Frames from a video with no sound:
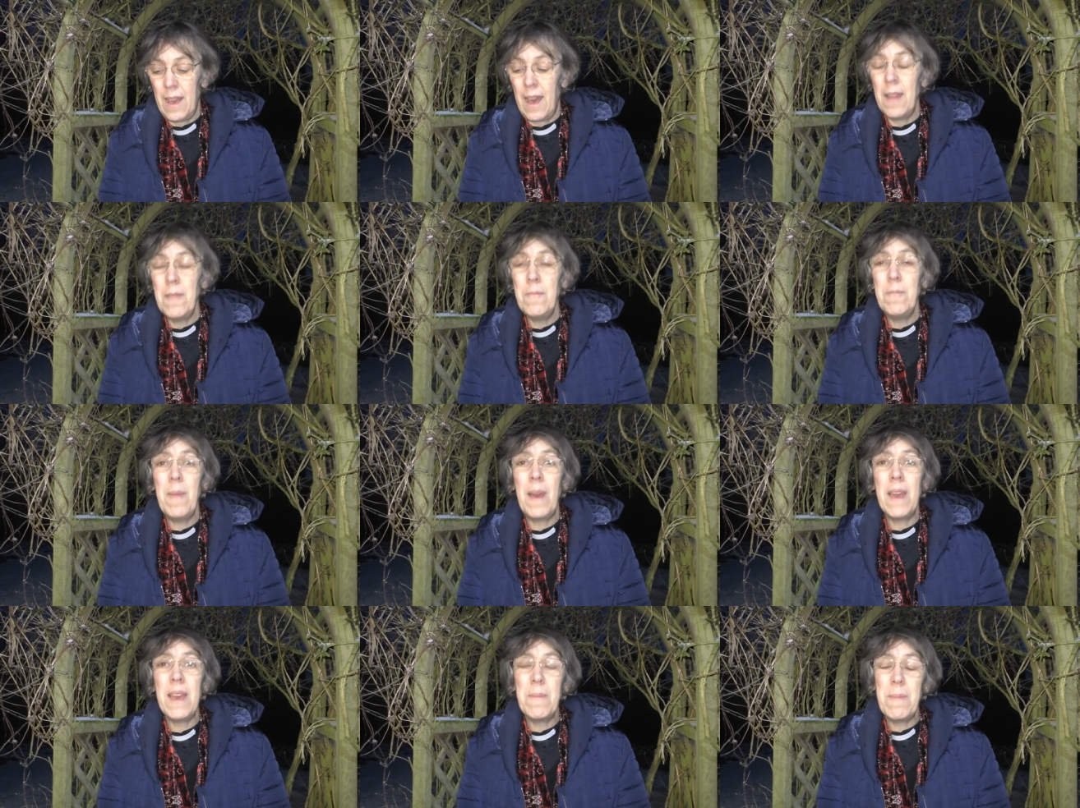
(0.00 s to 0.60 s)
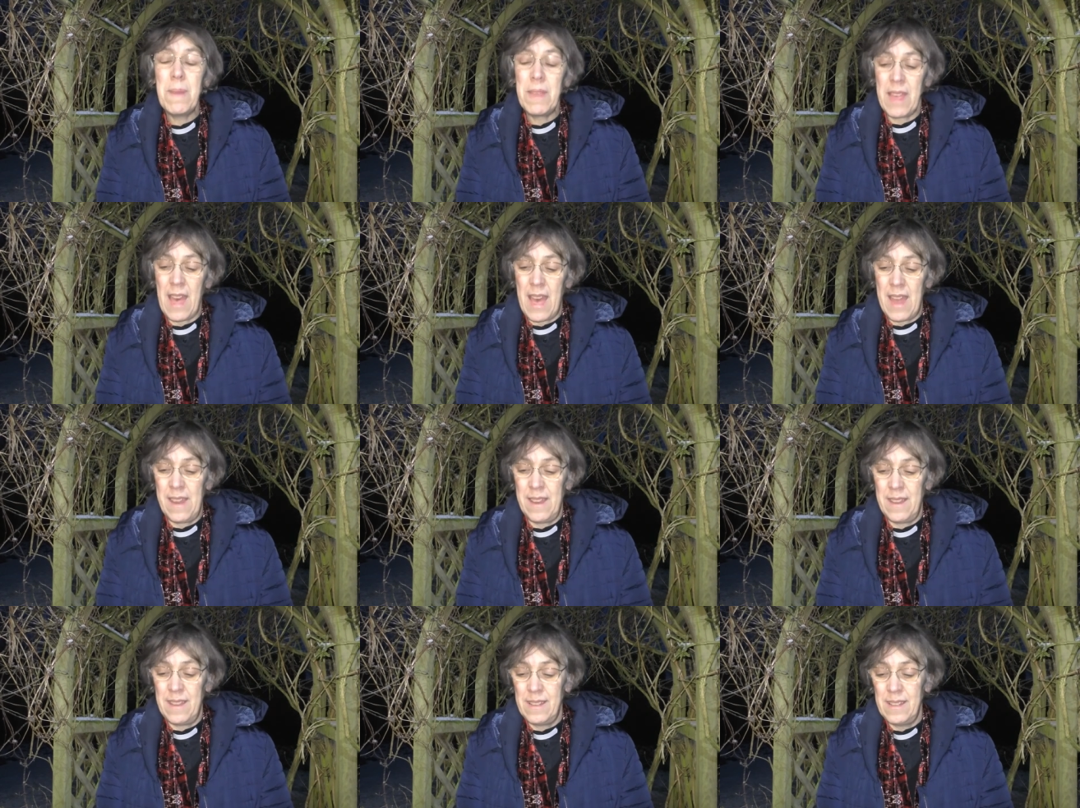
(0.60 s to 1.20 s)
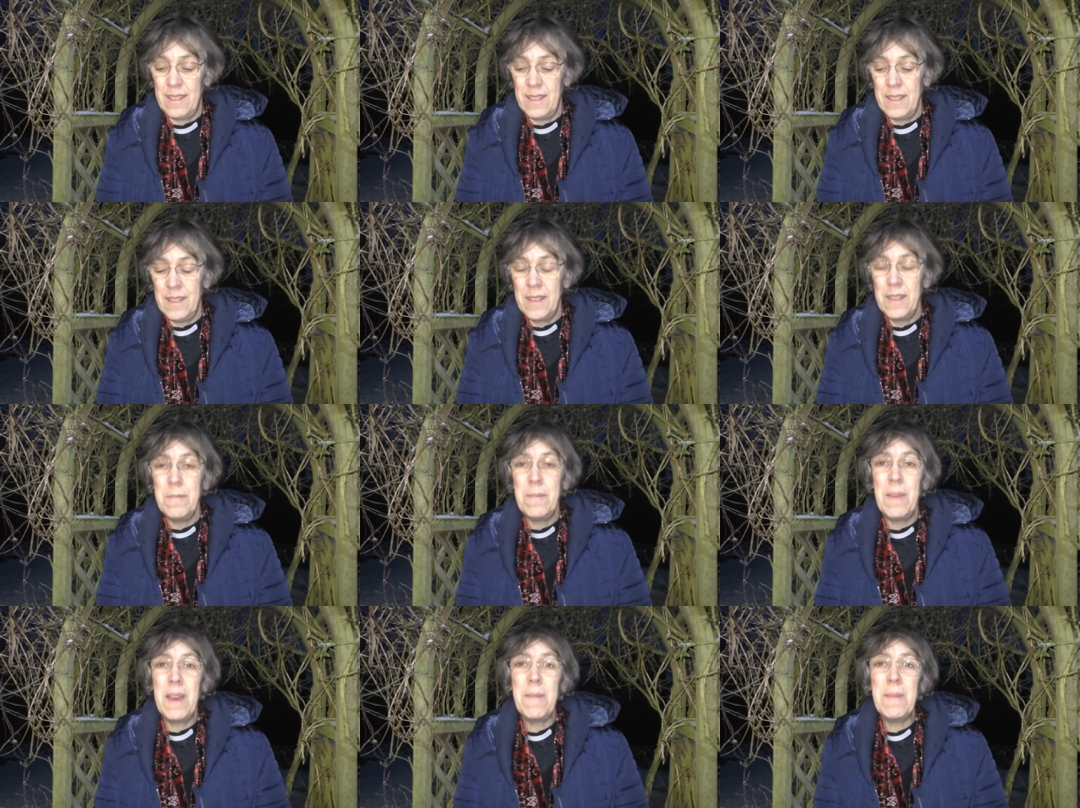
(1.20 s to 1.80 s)
And maybe then
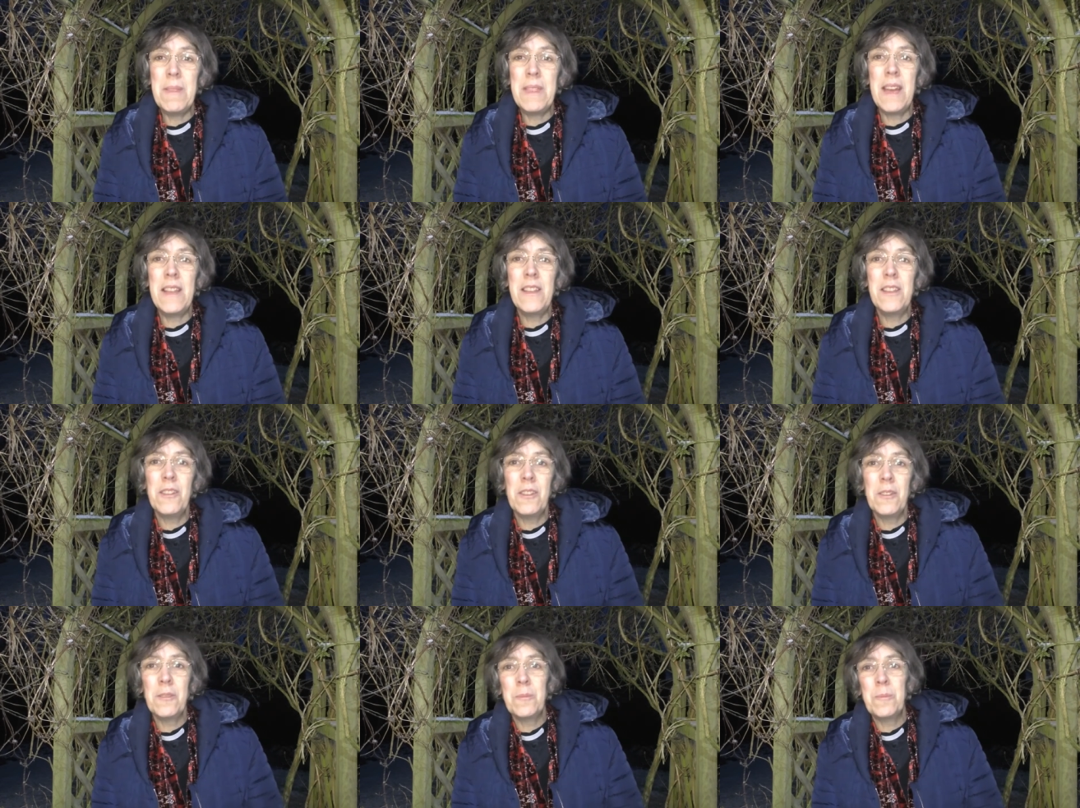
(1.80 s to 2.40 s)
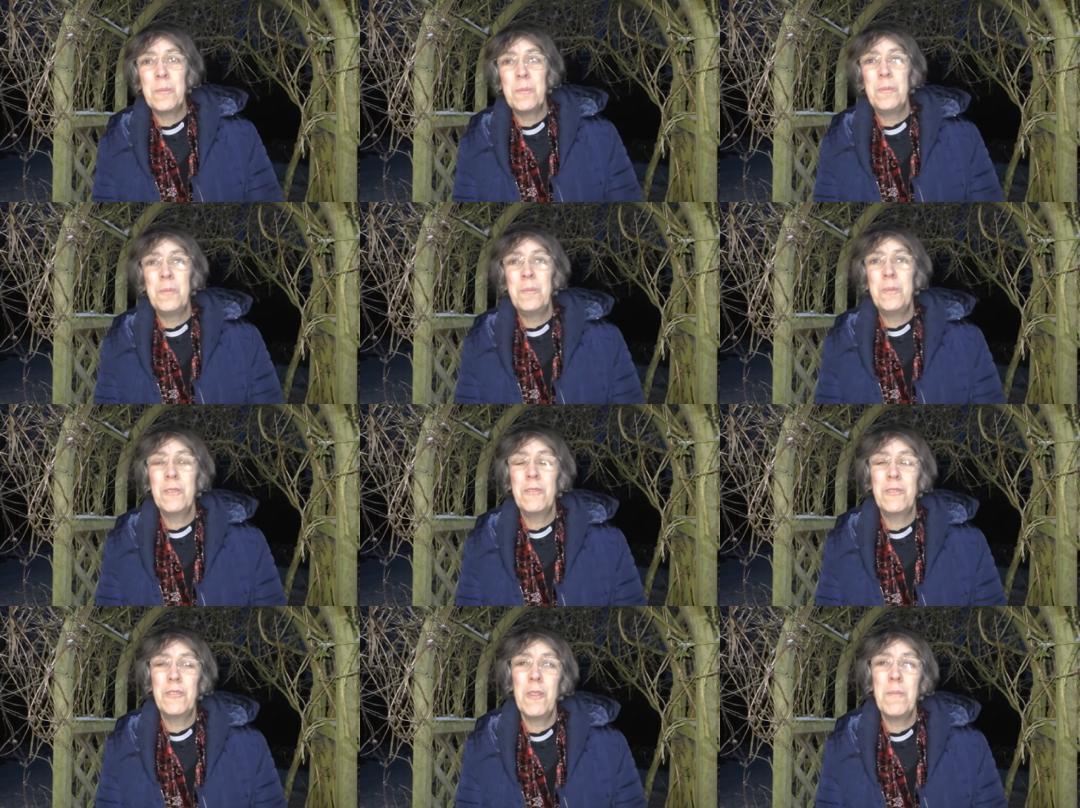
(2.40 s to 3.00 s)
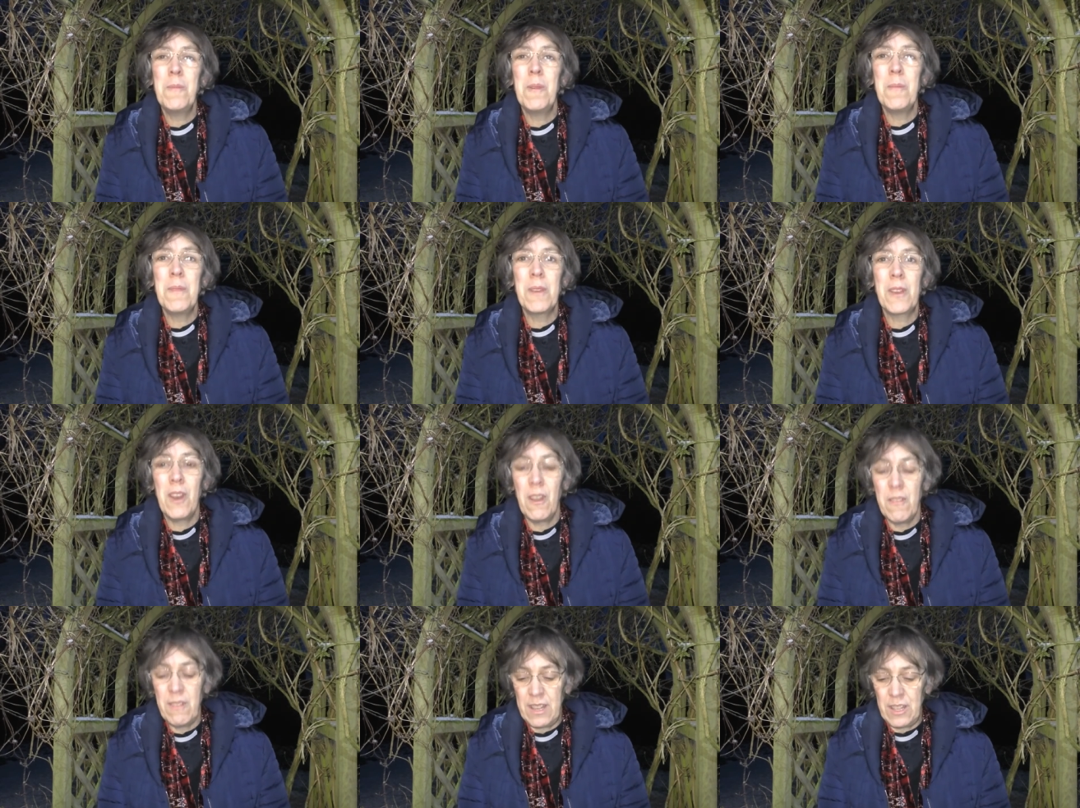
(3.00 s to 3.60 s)
you'll drum up the
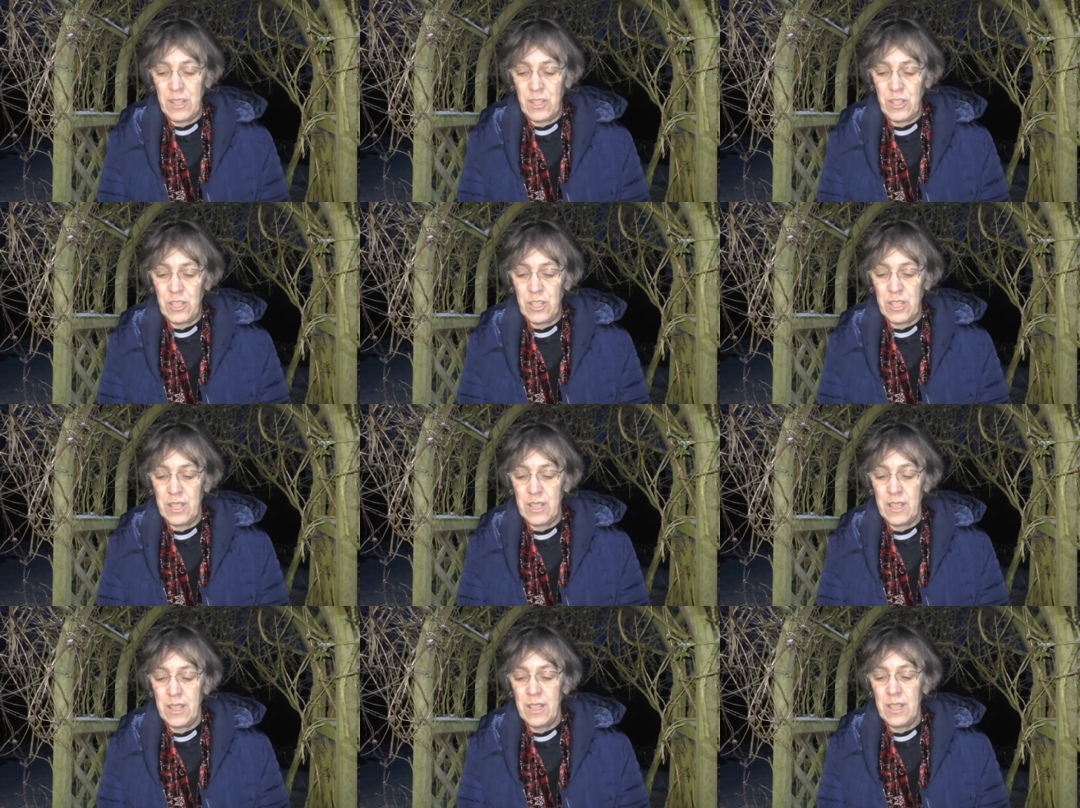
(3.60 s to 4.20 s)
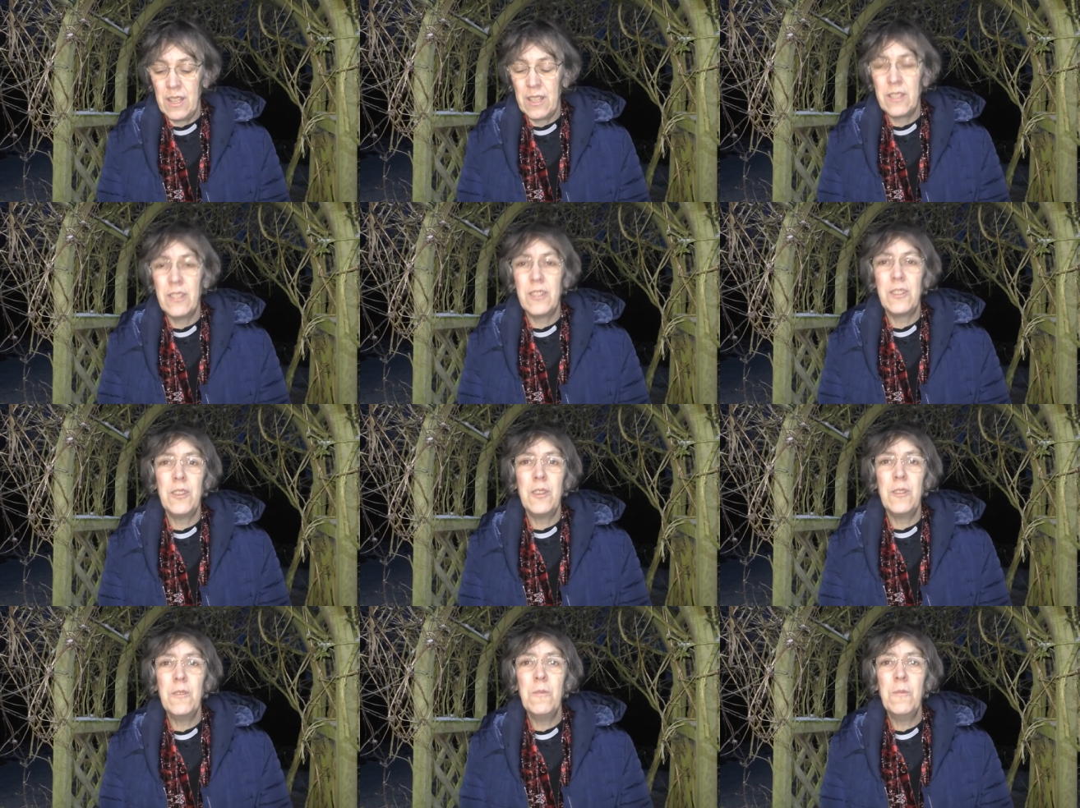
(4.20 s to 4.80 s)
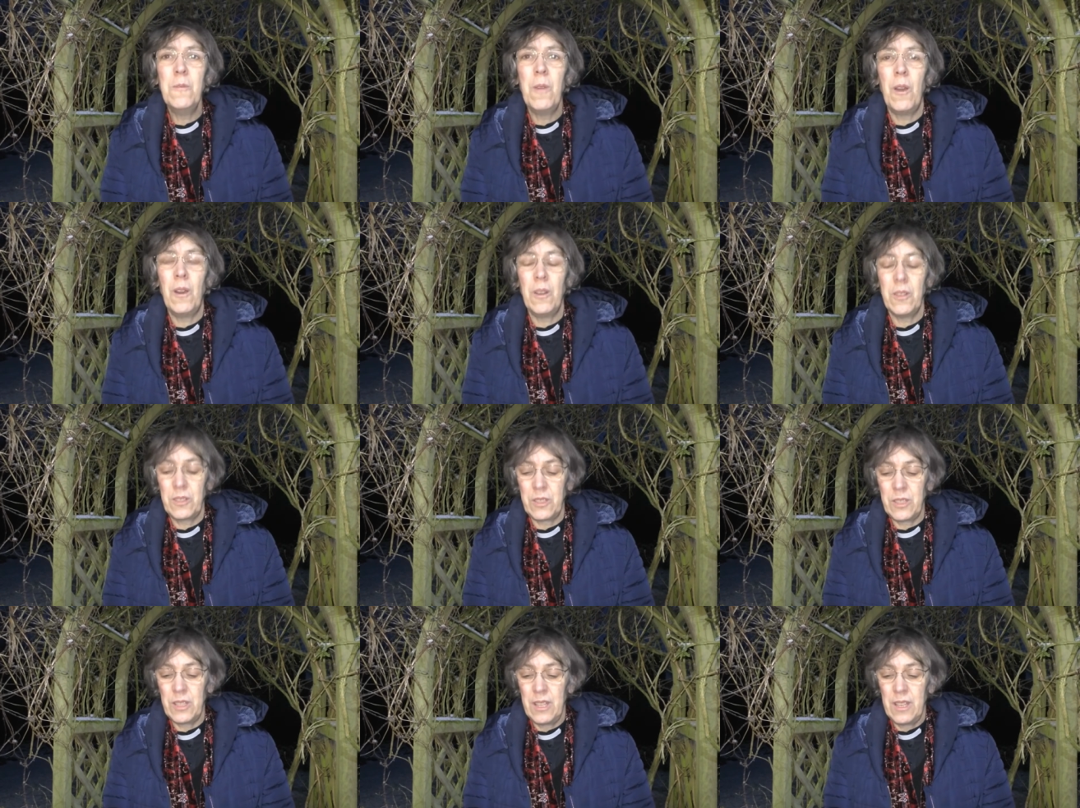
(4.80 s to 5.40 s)
courage to do
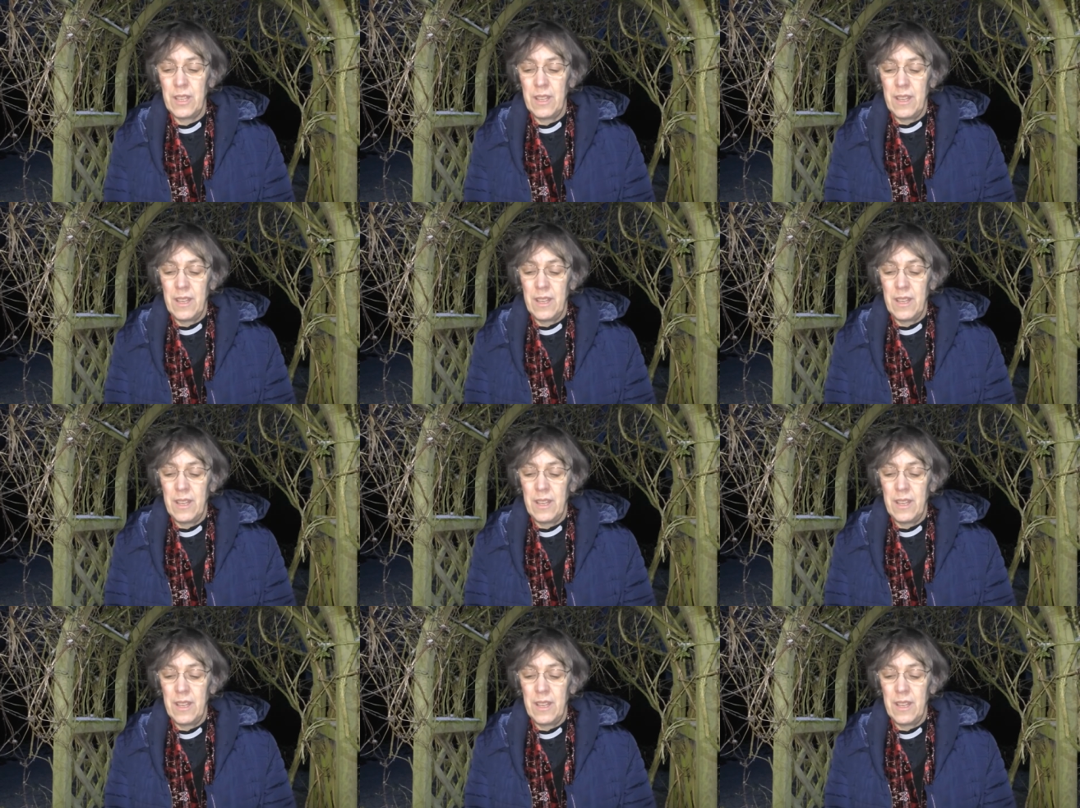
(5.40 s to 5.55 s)
what